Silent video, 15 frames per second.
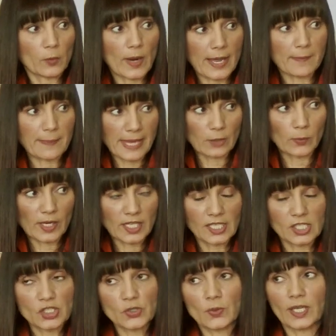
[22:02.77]
the
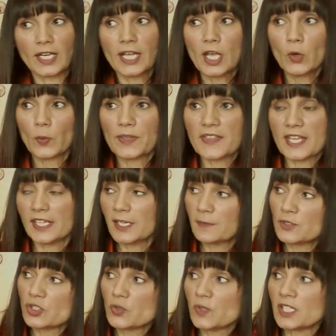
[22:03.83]
bandwagon and do it what they end
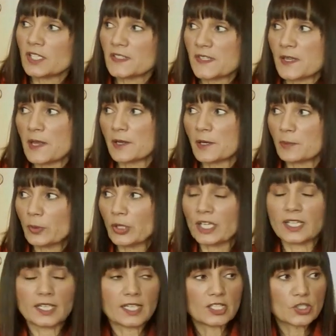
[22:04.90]
up doing is they end up
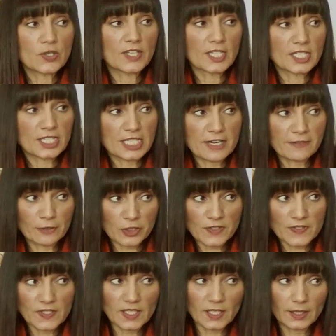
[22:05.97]
putting it into the
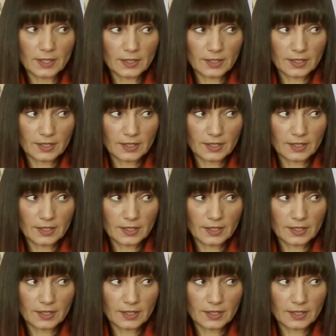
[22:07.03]
diversity